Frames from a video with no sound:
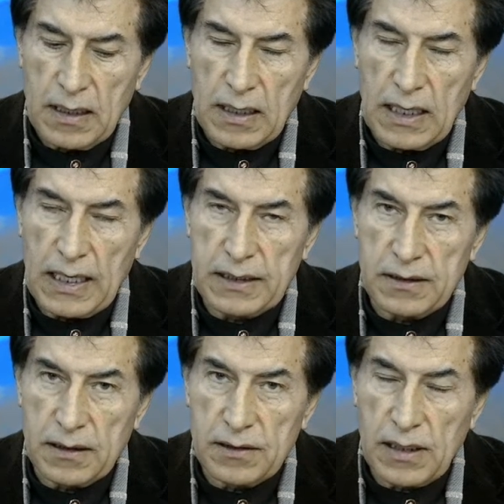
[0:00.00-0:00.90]
as
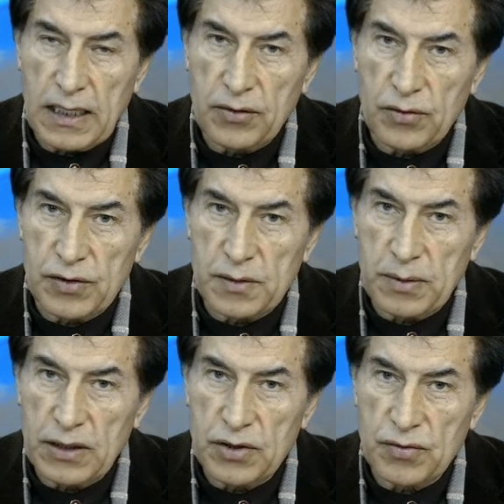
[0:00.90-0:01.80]

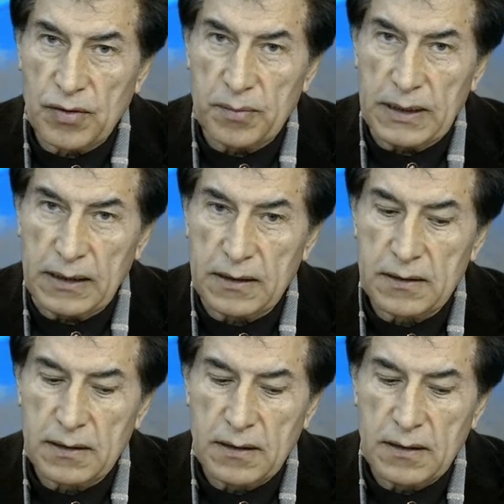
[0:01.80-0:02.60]
psychospiritual beings,